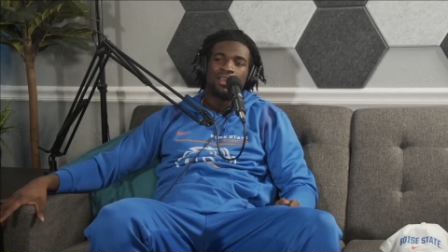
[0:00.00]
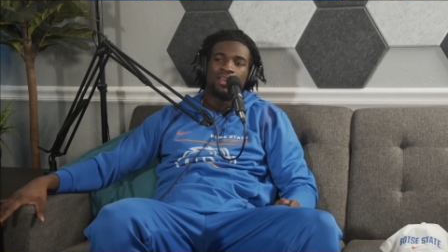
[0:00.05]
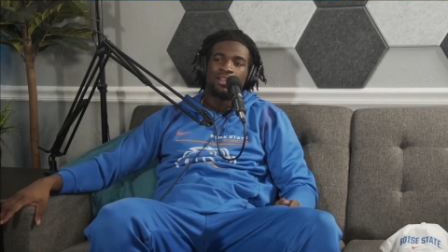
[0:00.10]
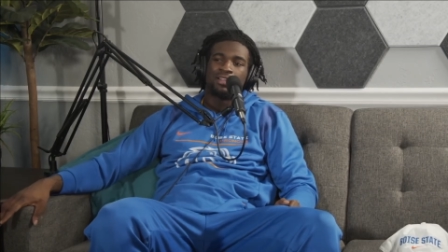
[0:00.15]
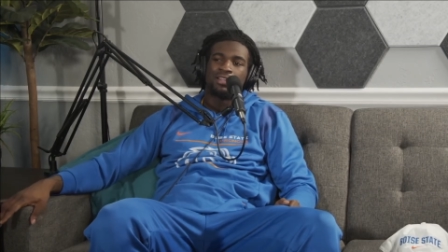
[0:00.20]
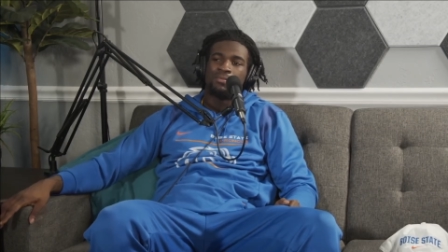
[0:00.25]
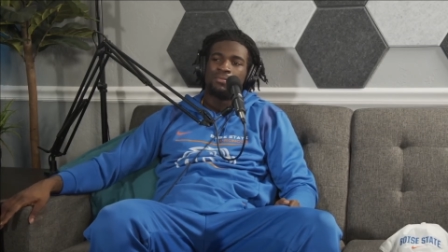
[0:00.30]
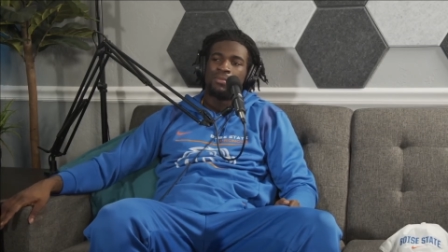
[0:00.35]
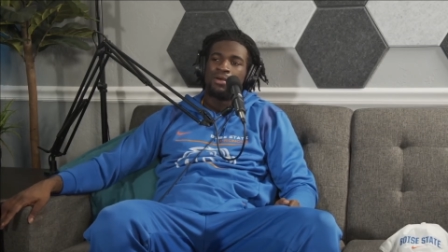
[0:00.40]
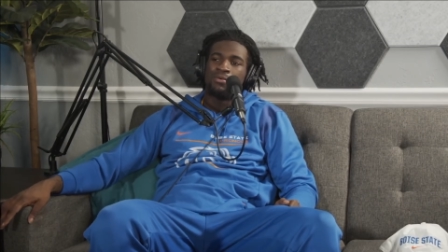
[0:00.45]

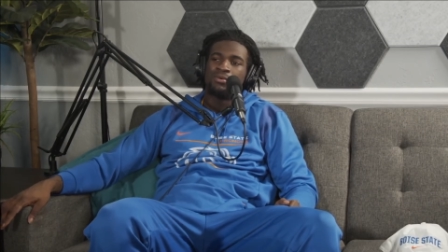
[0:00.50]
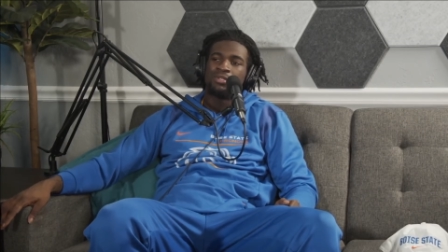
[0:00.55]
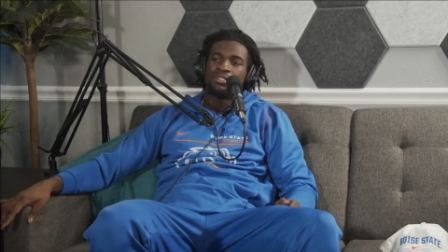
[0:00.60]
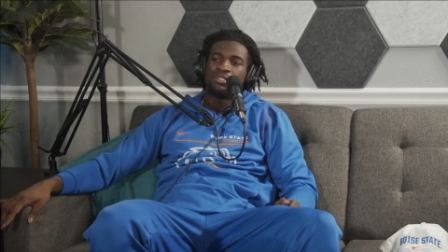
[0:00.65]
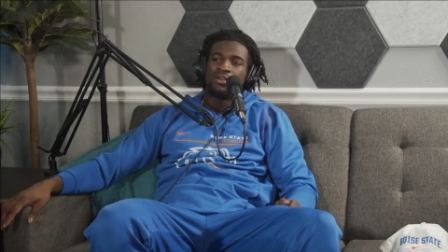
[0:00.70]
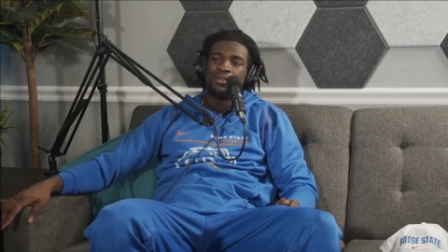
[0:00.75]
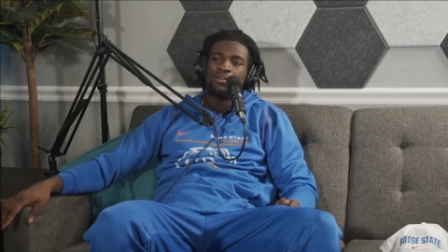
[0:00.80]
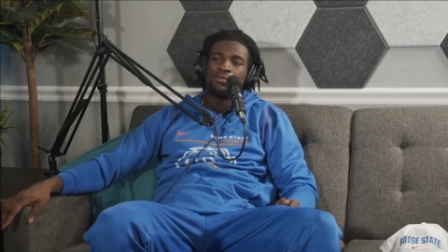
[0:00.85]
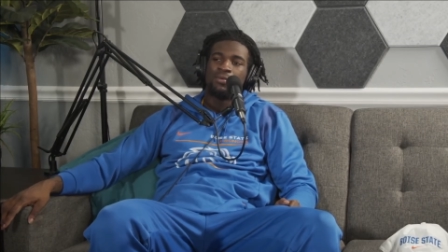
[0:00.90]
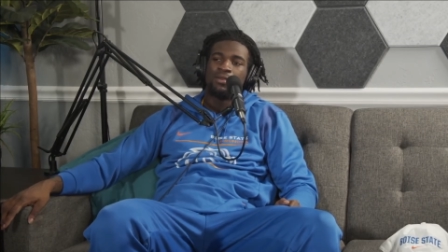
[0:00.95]
got the Mountain
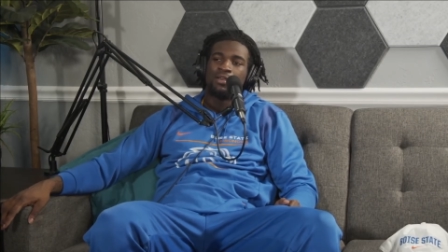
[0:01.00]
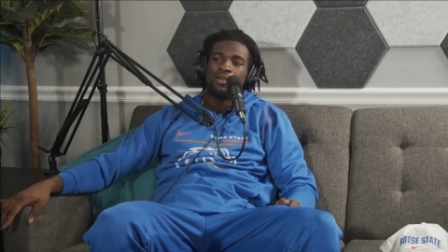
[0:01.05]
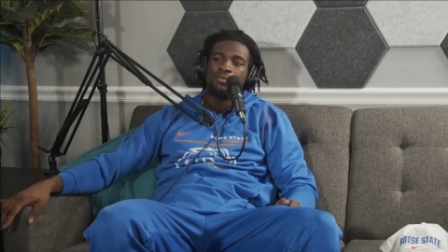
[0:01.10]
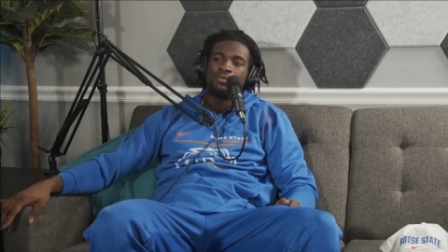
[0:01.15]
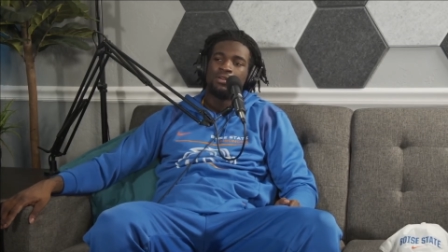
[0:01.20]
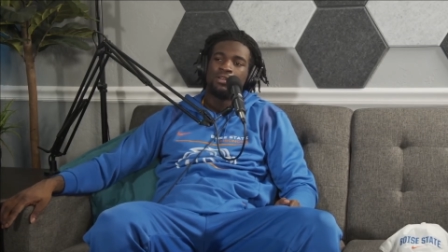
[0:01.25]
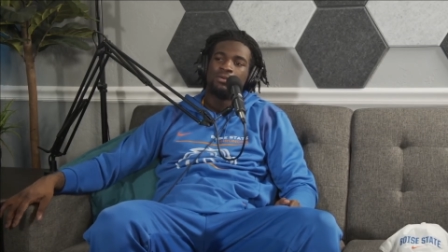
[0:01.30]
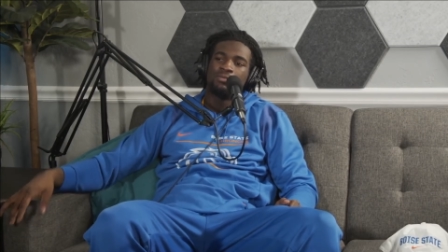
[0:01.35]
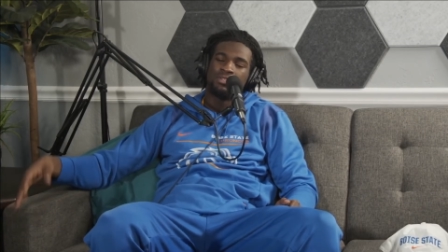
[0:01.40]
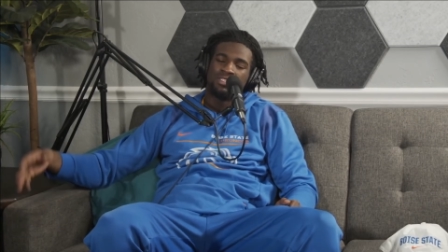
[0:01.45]
West tournament
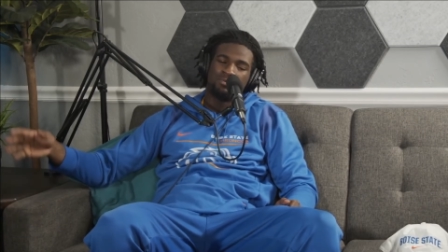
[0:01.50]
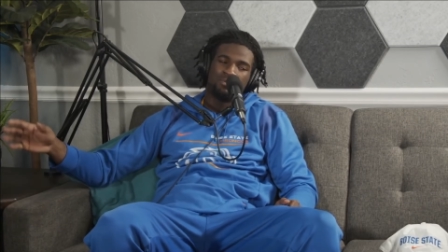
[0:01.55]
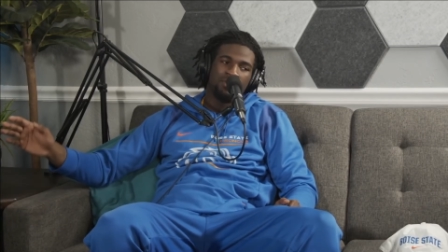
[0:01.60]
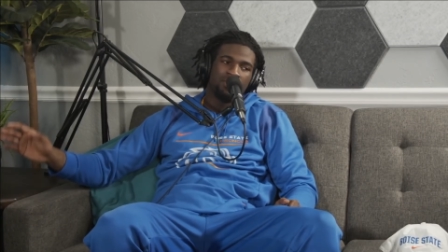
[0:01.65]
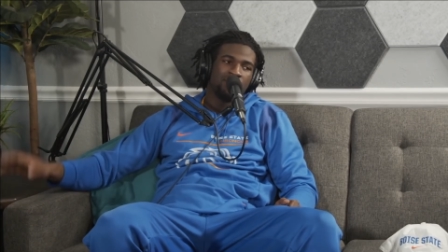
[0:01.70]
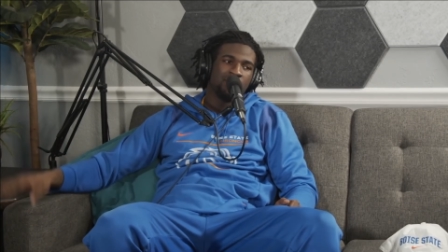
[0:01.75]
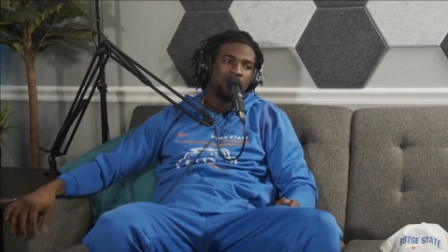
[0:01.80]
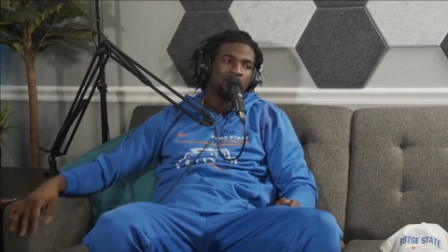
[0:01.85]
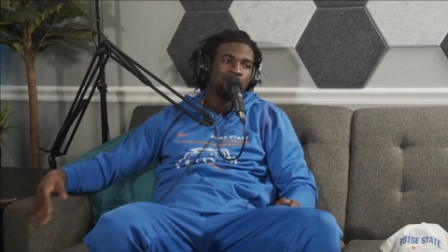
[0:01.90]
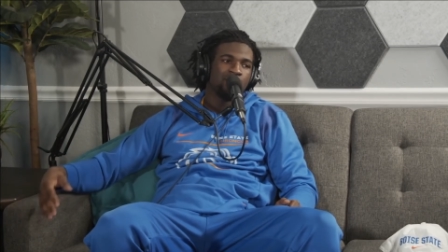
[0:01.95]
coming up. Let's
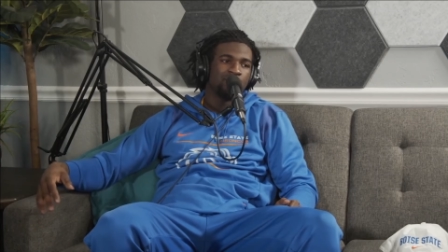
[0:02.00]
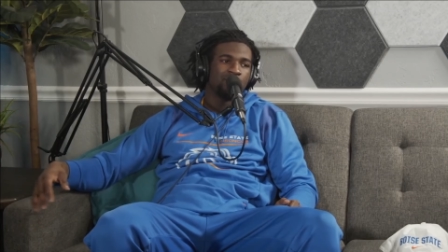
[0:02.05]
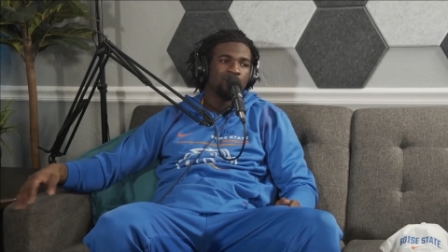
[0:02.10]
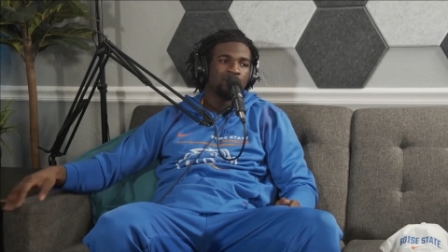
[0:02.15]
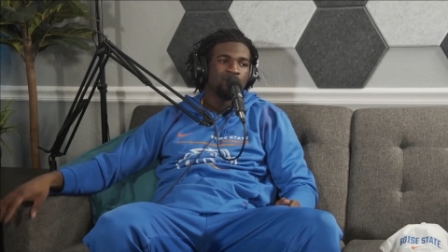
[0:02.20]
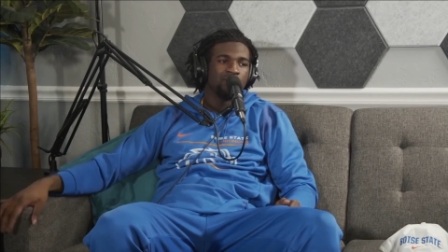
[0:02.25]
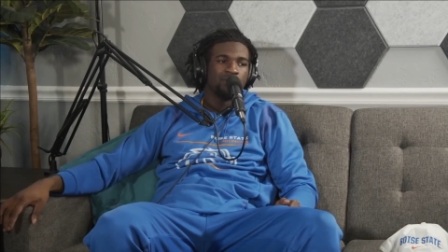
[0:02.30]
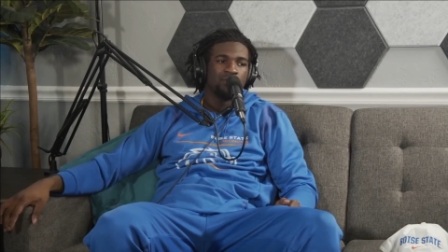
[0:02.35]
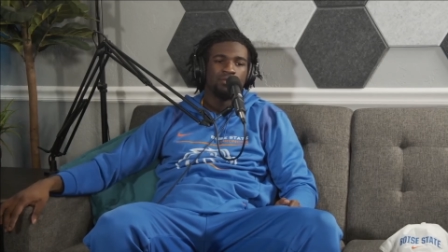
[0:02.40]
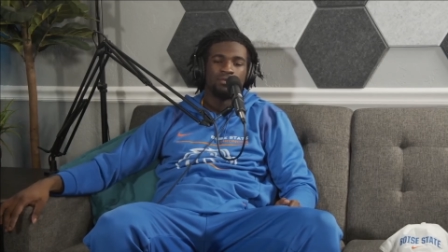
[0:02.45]
bring that one
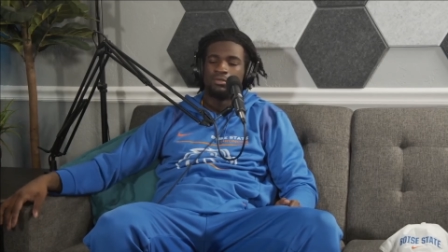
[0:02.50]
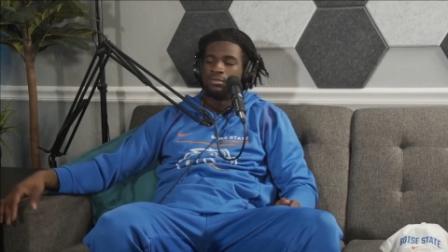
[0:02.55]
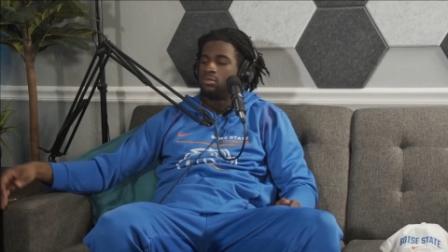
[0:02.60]
home, too.